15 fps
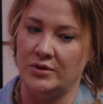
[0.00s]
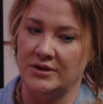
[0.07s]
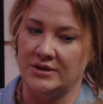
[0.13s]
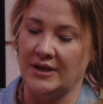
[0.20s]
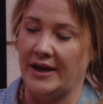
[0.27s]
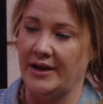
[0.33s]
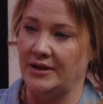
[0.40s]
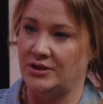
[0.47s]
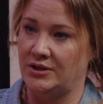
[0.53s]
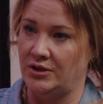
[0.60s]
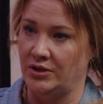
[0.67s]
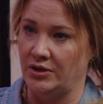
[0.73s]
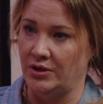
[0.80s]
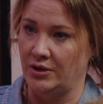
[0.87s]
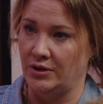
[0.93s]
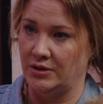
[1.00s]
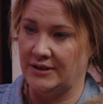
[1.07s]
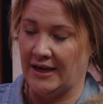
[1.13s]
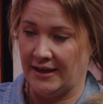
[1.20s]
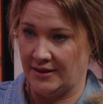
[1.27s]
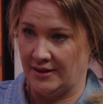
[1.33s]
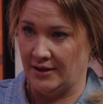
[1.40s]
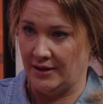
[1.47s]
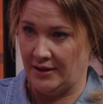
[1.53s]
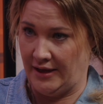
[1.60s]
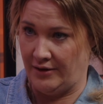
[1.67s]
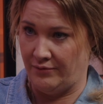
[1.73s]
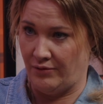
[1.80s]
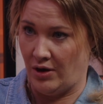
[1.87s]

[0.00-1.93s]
decided to take the lead